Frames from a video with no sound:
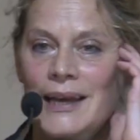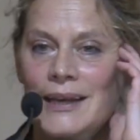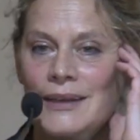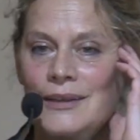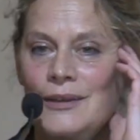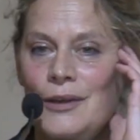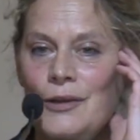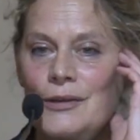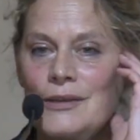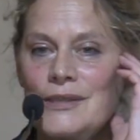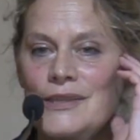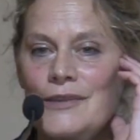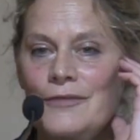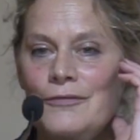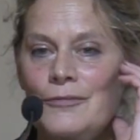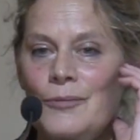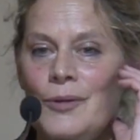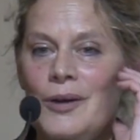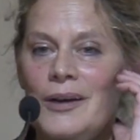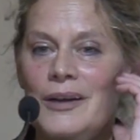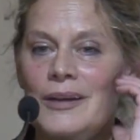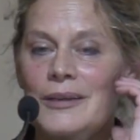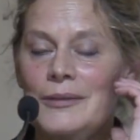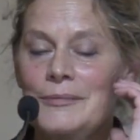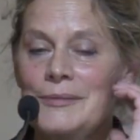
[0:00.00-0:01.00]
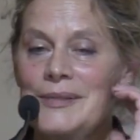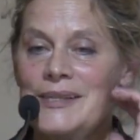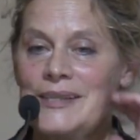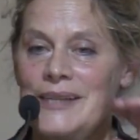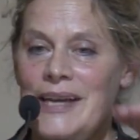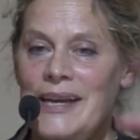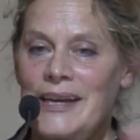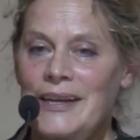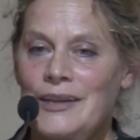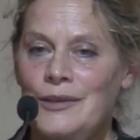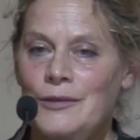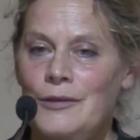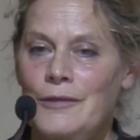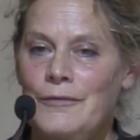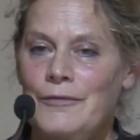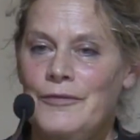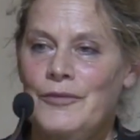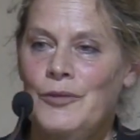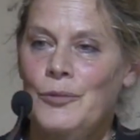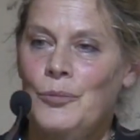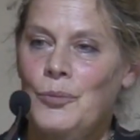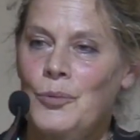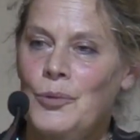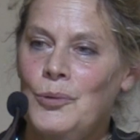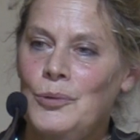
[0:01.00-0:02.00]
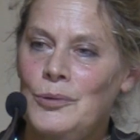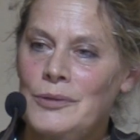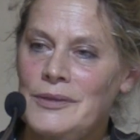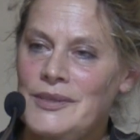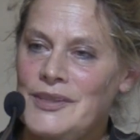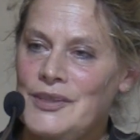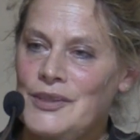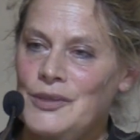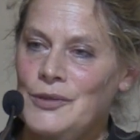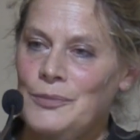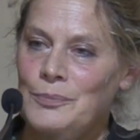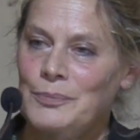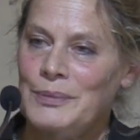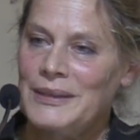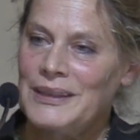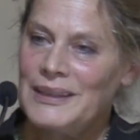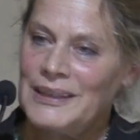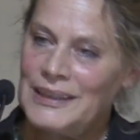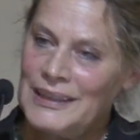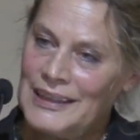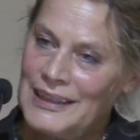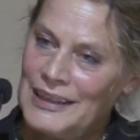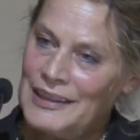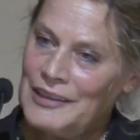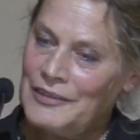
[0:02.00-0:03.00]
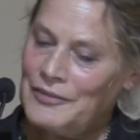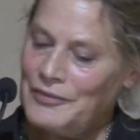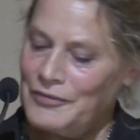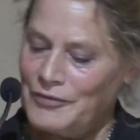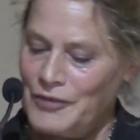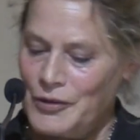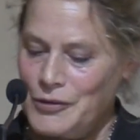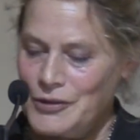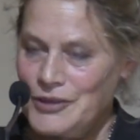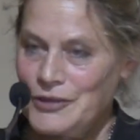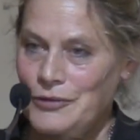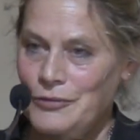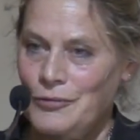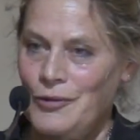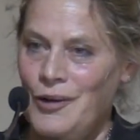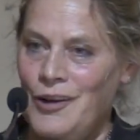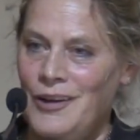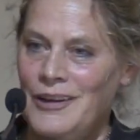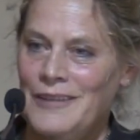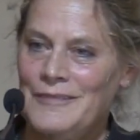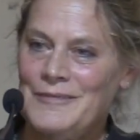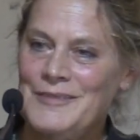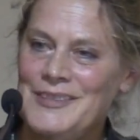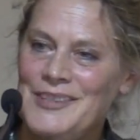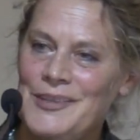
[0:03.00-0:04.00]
and lots of work was taken off the walls to be photographed.